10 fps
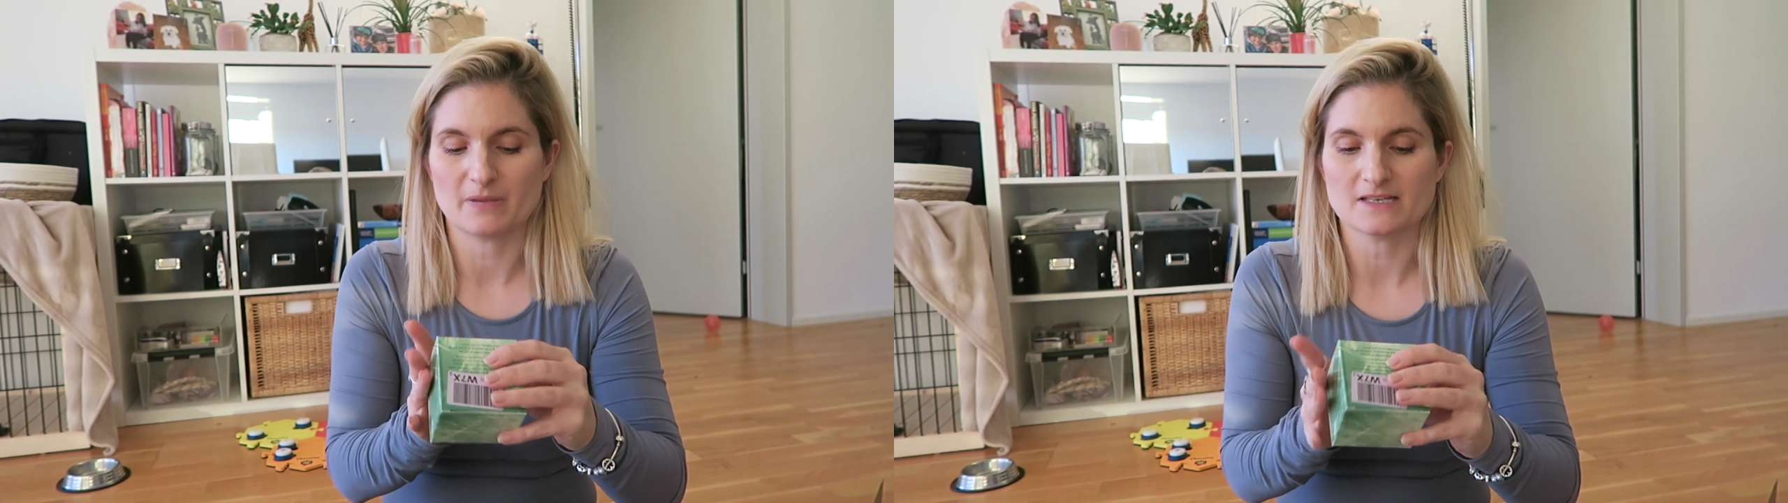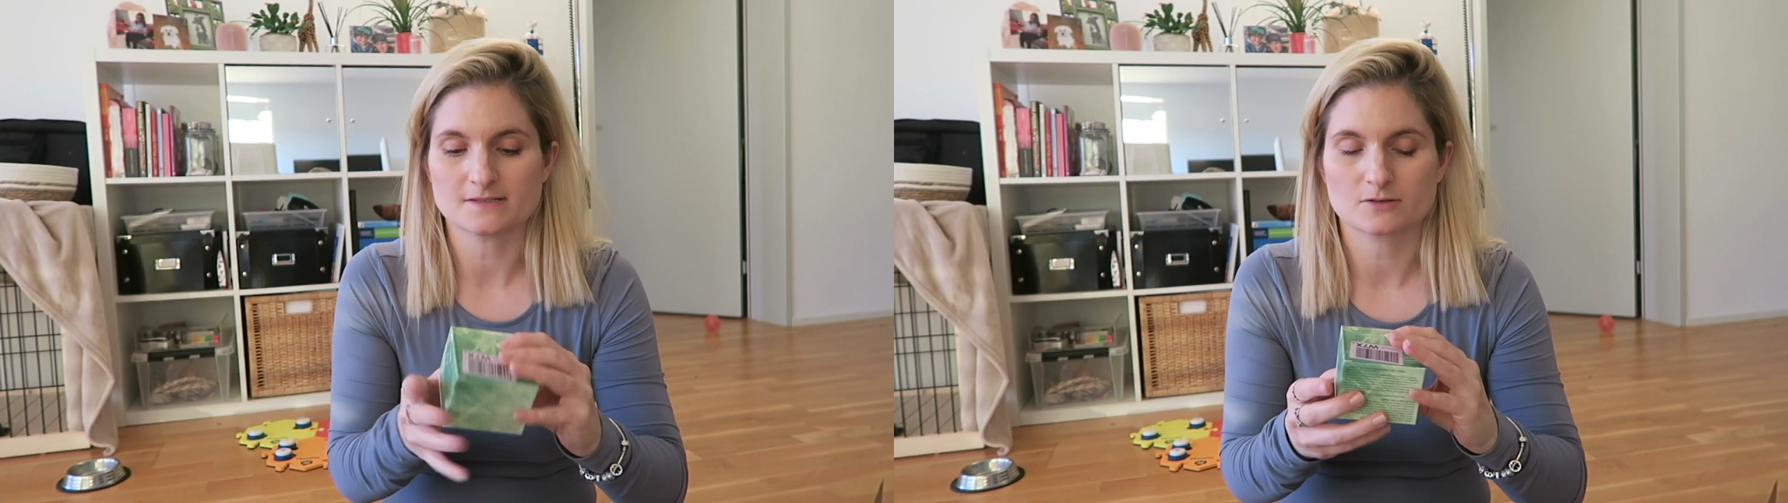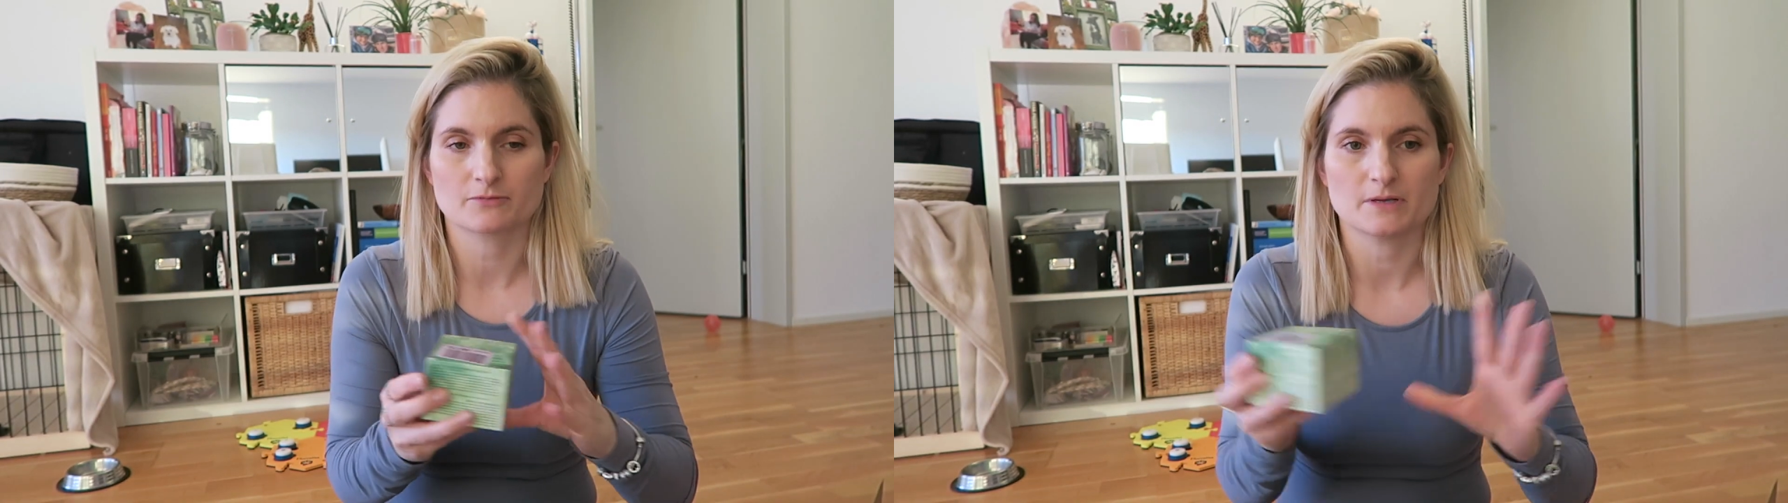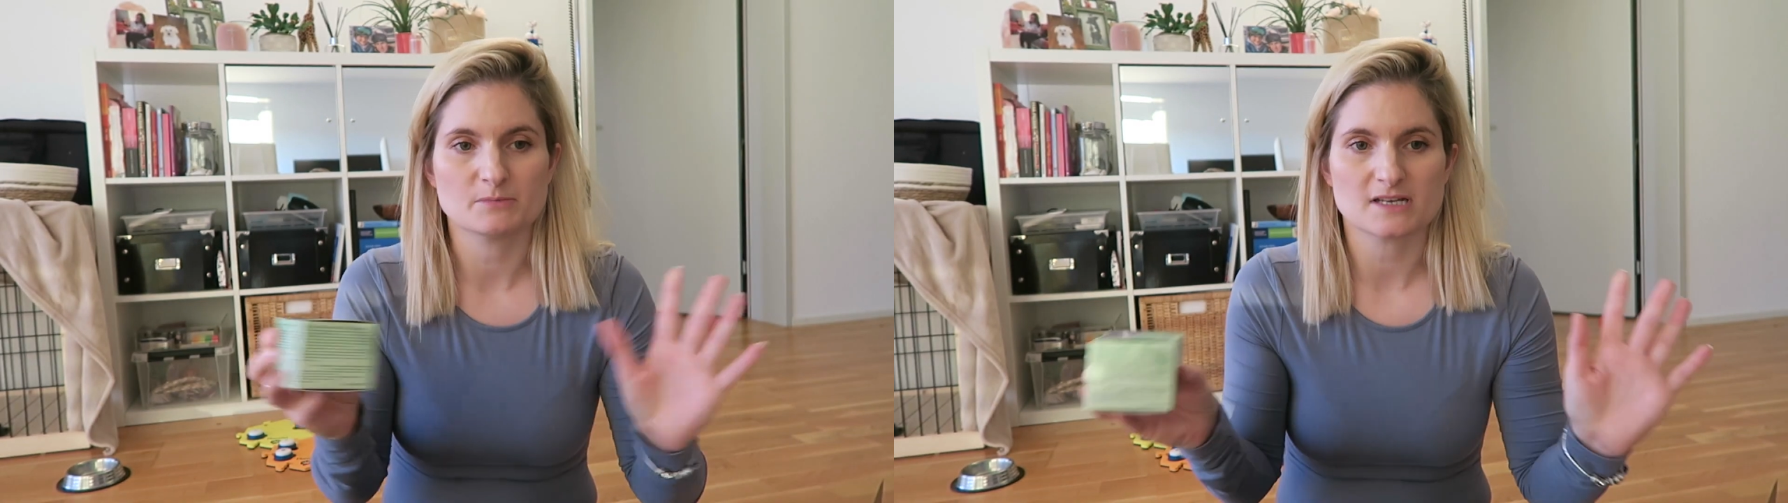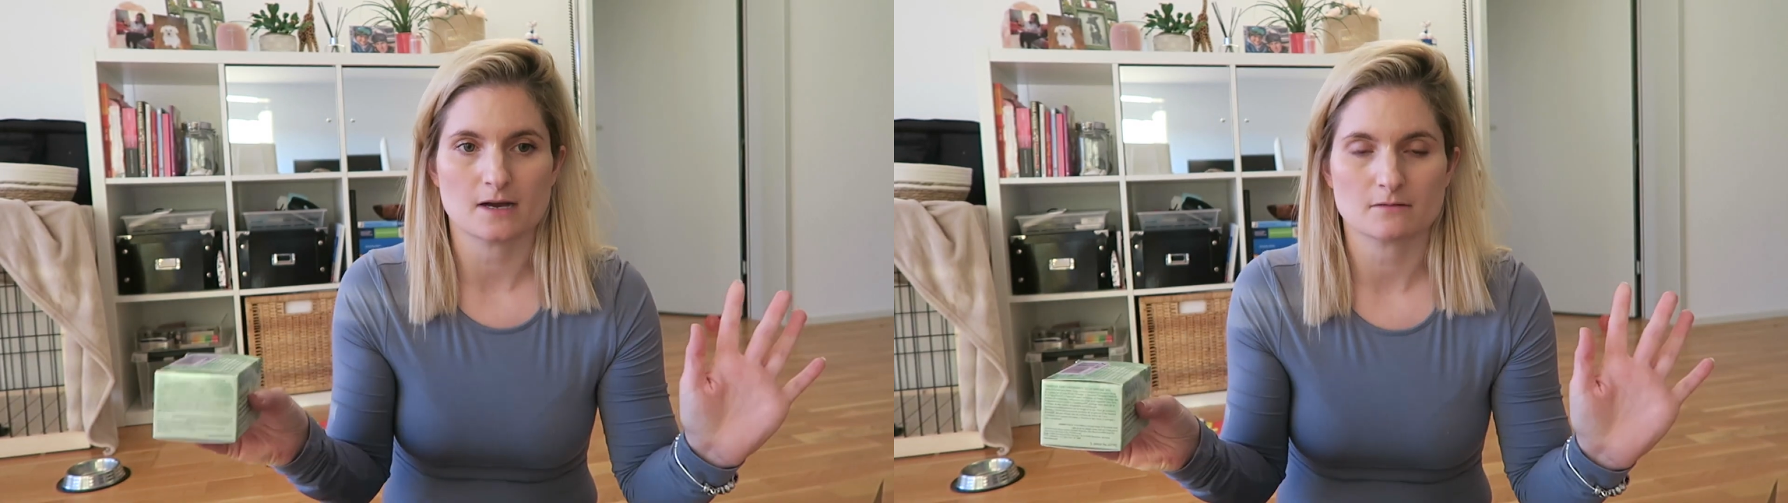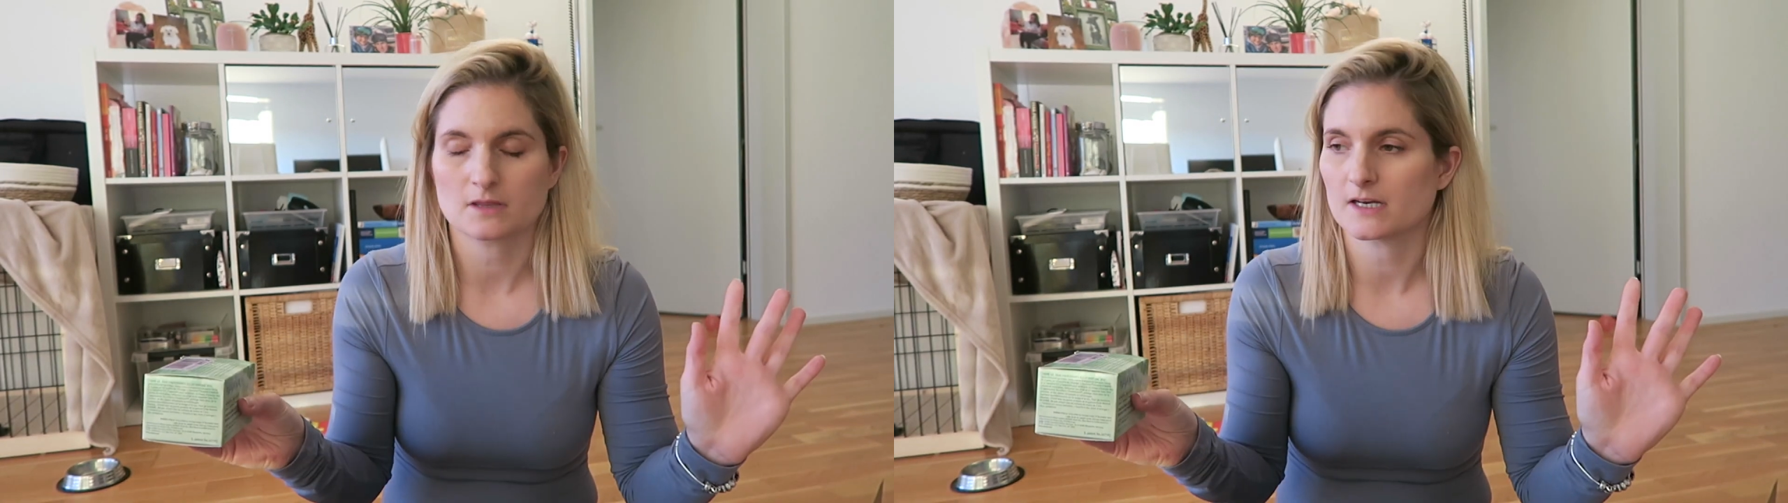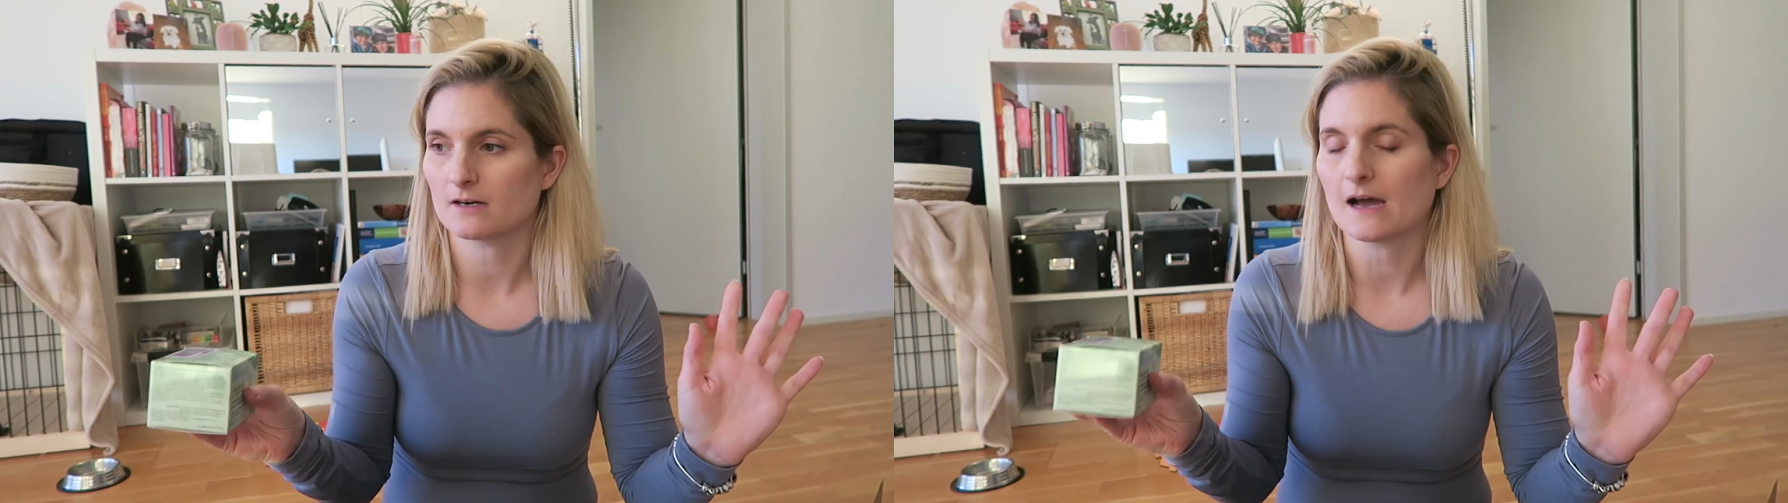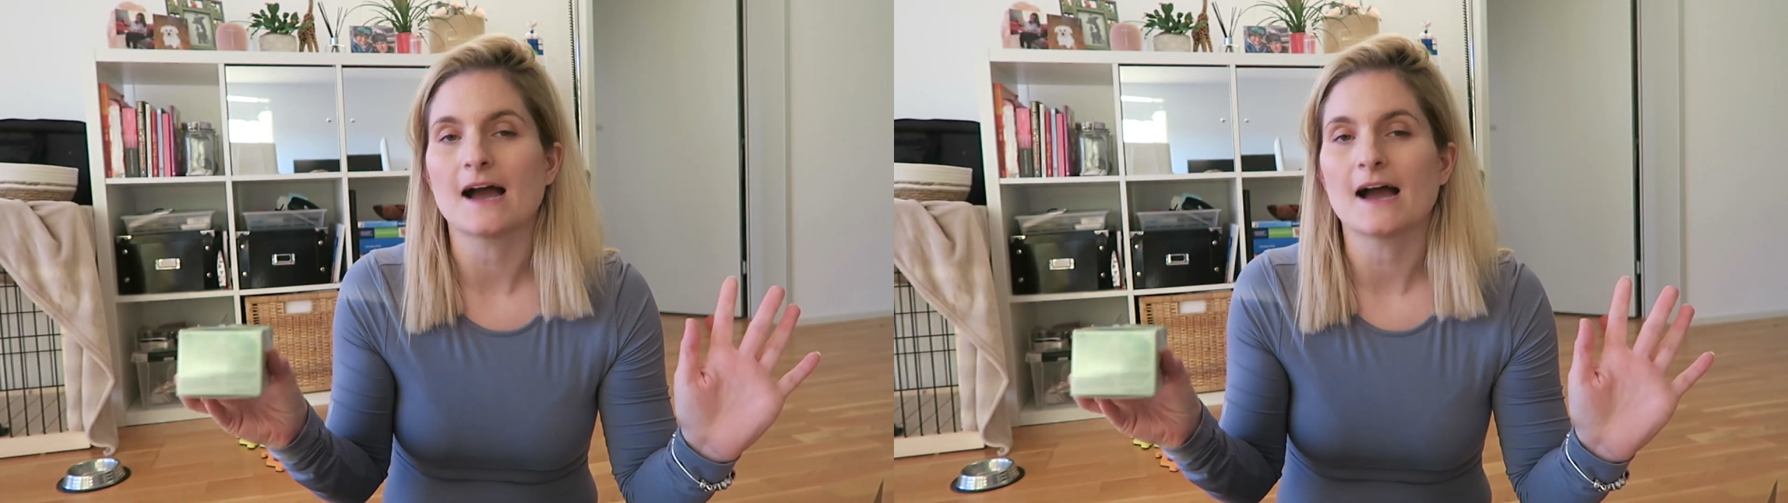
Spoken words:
best creams out there